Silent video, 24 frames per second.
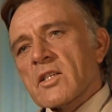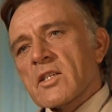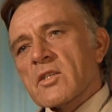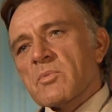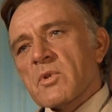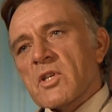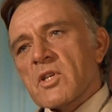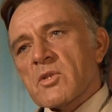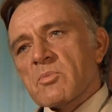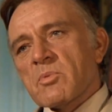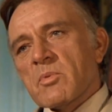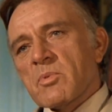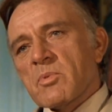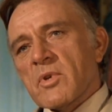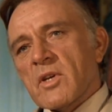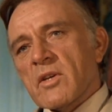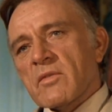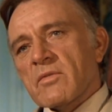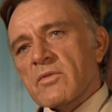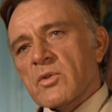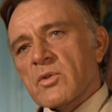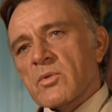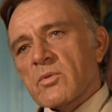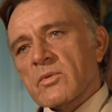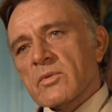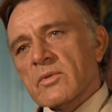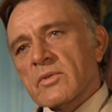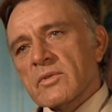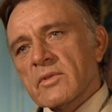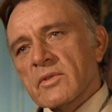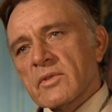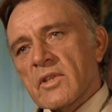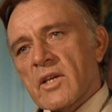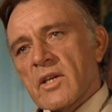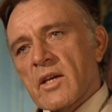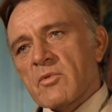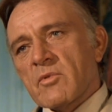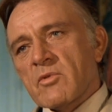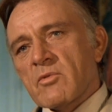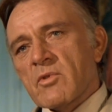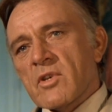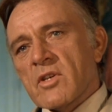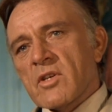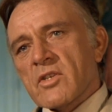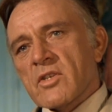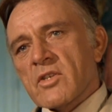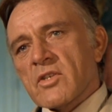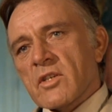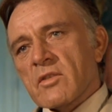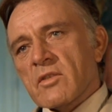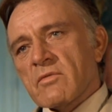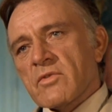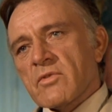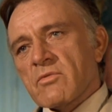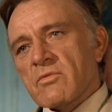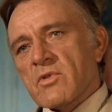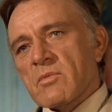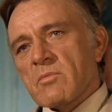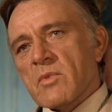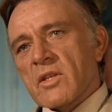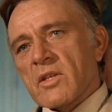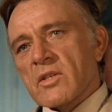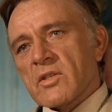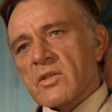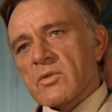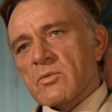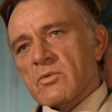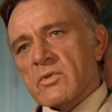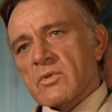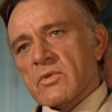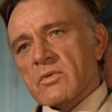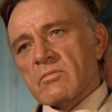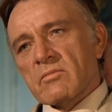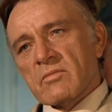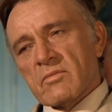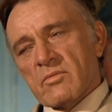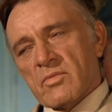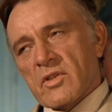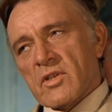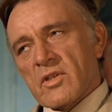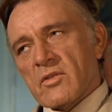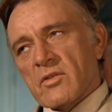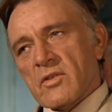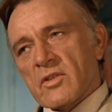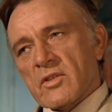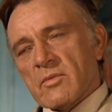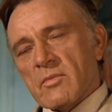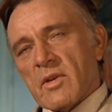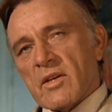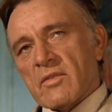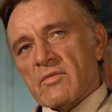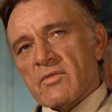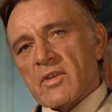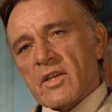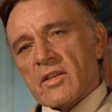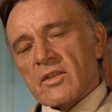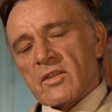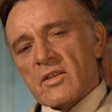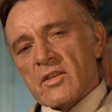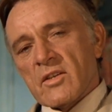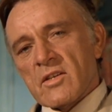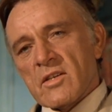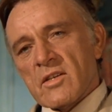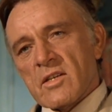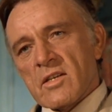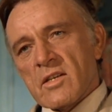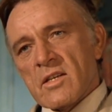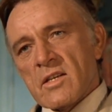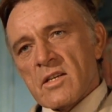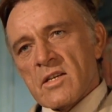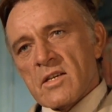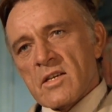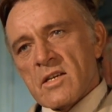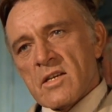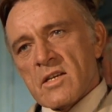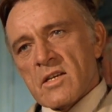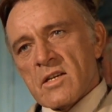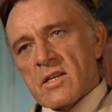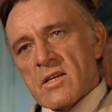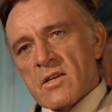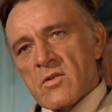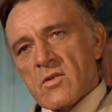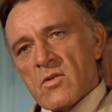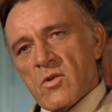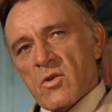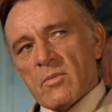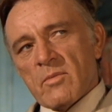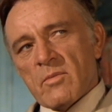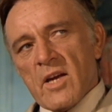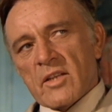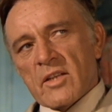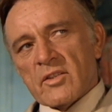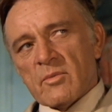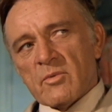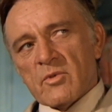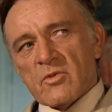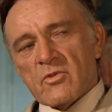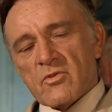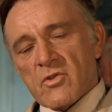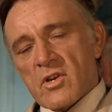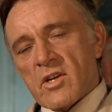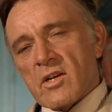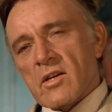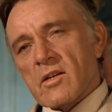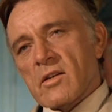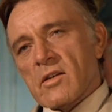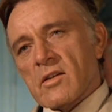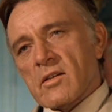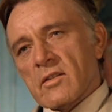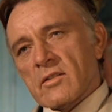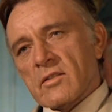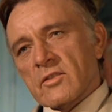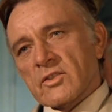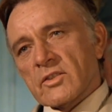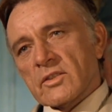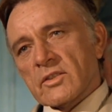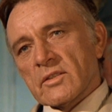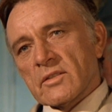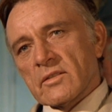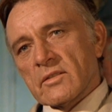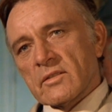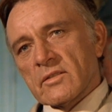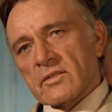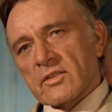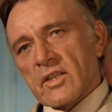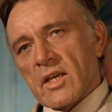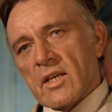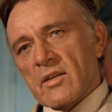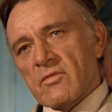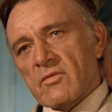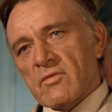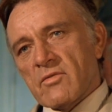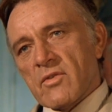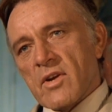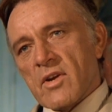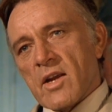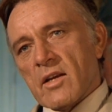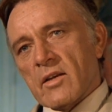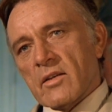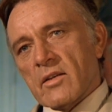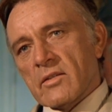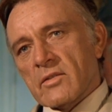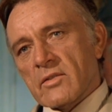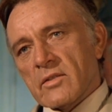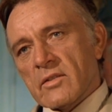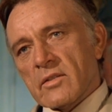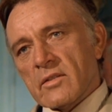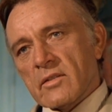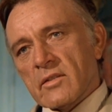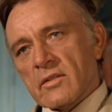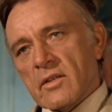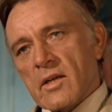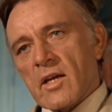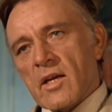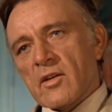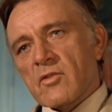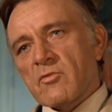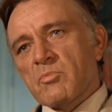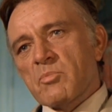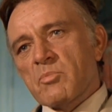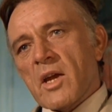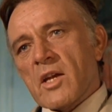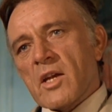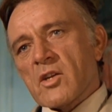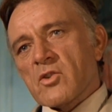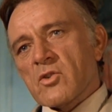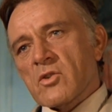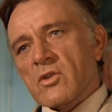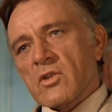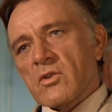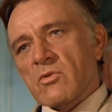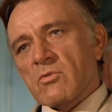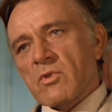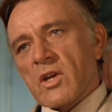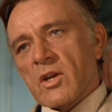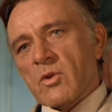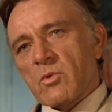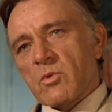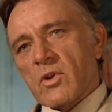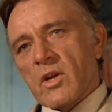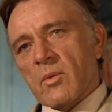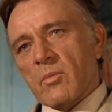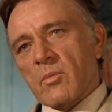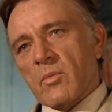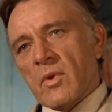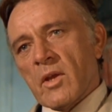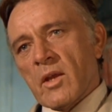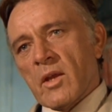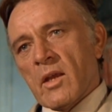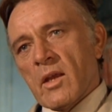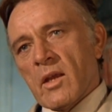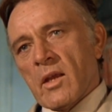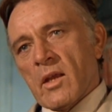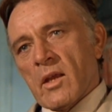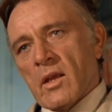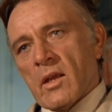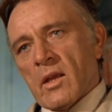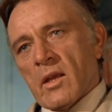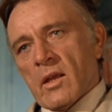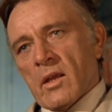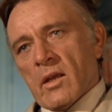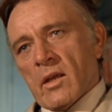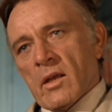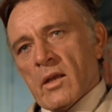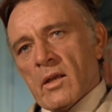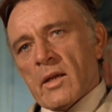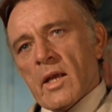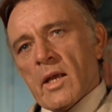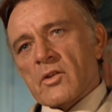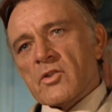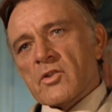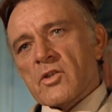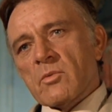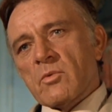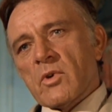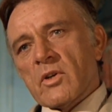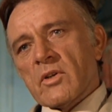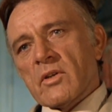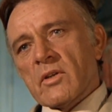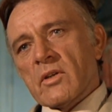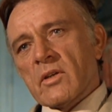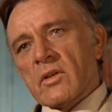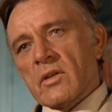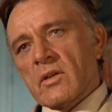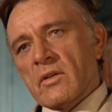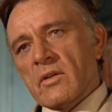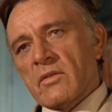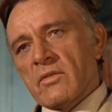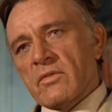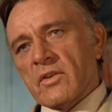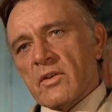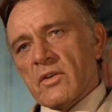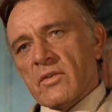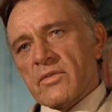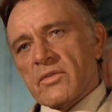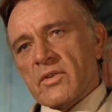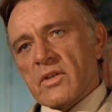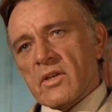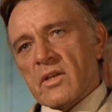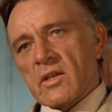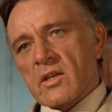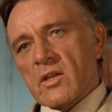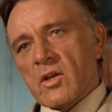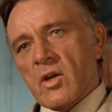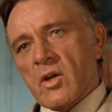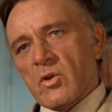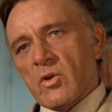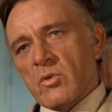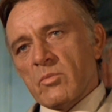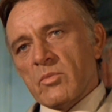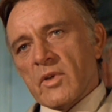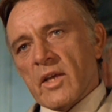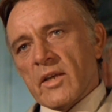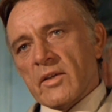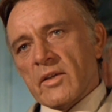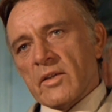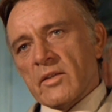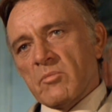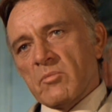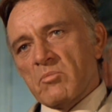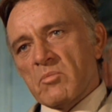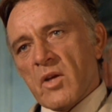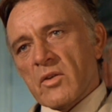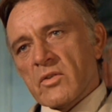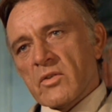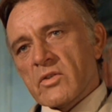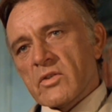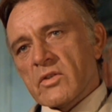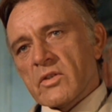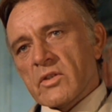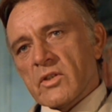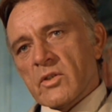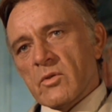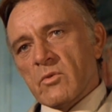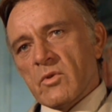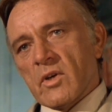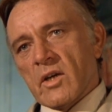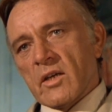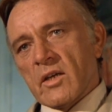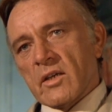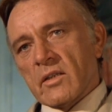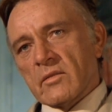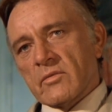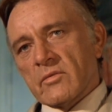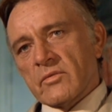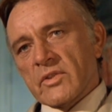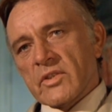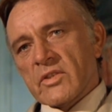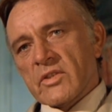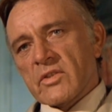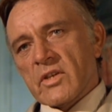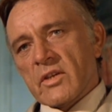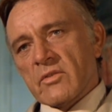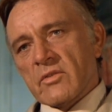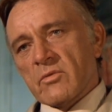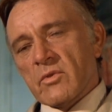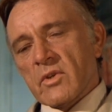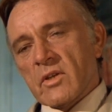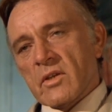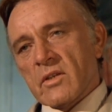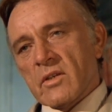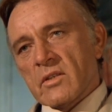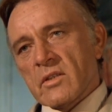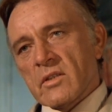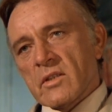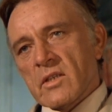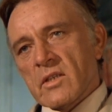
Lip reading: had a speech prepared for you. I've been rehearsing it for 3 months. It was pretty good, as a matter of fact. All about the betrayals and dead friends. A kind of passionate requiem. And naturally, what a filthy, cold-blooded monster you are, etc.